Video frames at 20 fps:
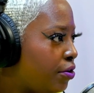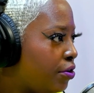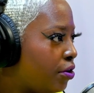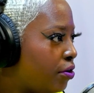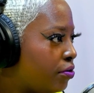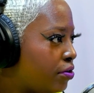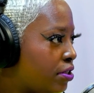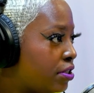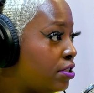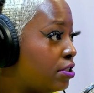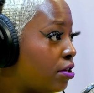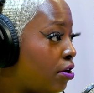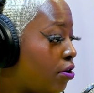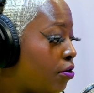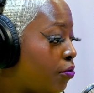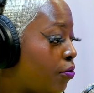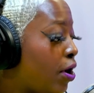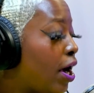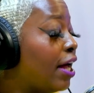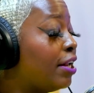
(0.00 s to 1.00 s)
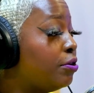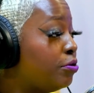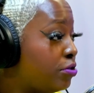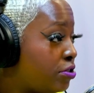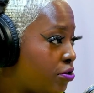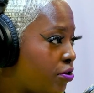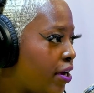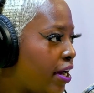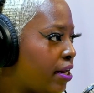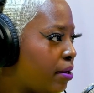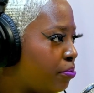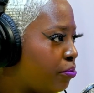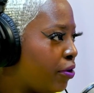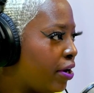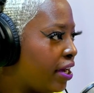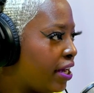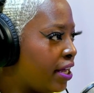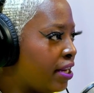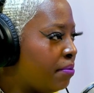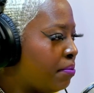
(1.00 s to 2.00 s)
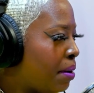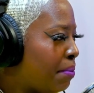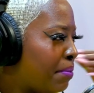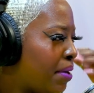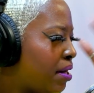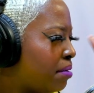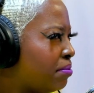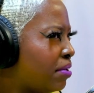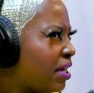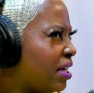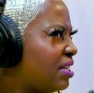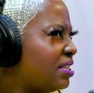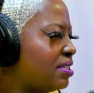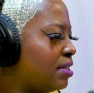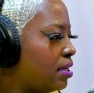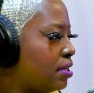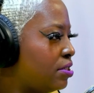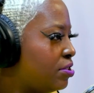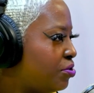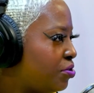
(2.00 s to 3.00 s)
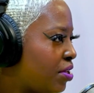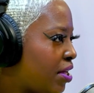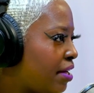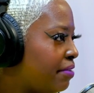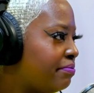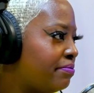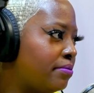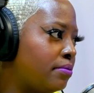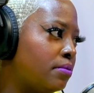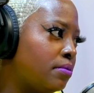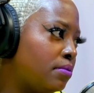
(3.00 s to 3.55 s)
you know, the song, well, I knew the song had a break, and in my mind, I'm like, he's not going to do that.